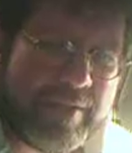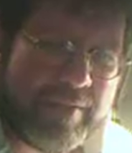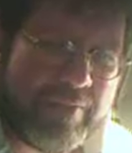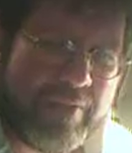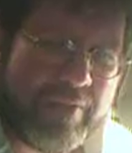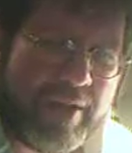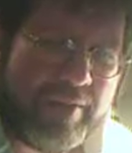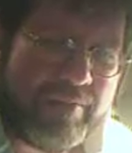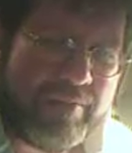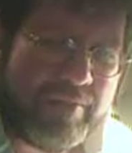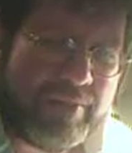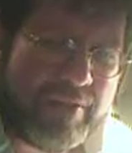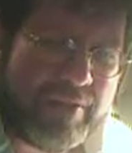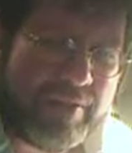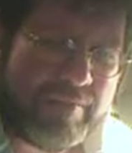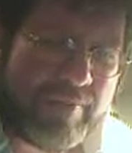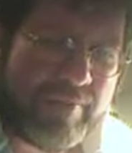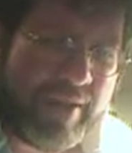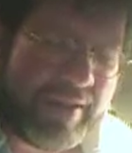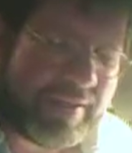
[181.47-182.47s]
around with
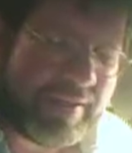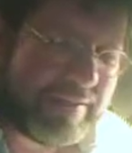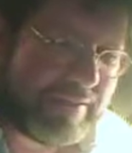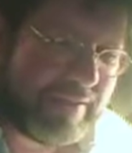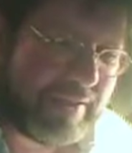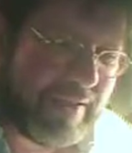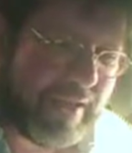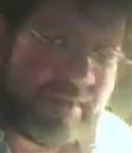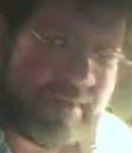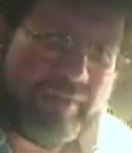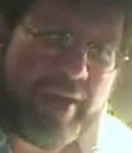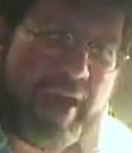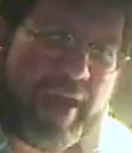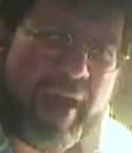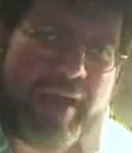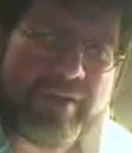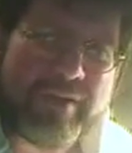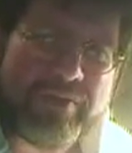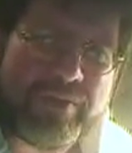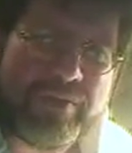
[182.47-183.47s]
eBay. It's kind of a
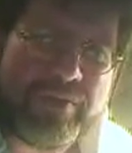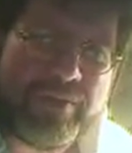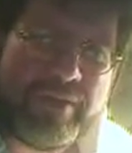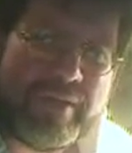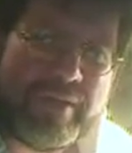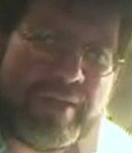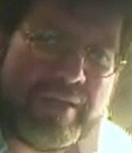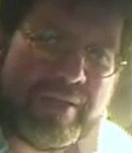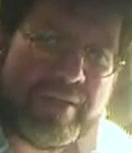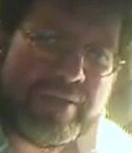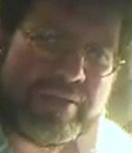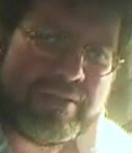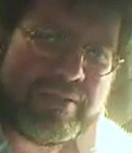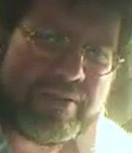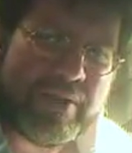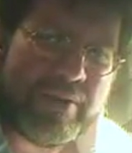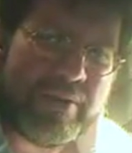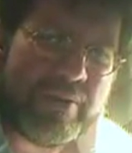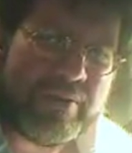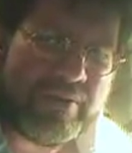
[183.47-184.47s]
hassle.
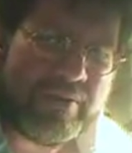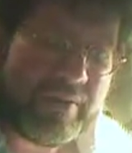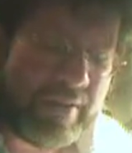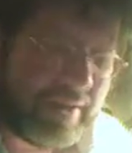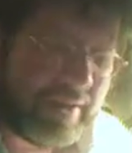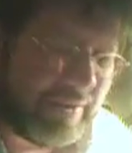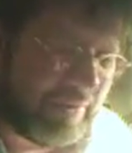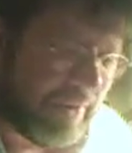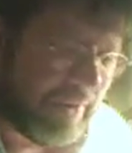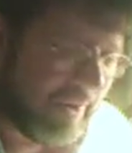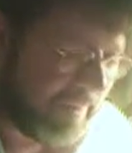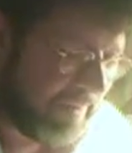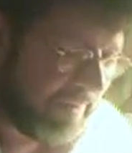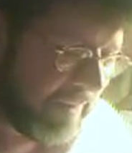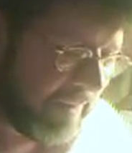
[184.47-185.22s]
So anyway,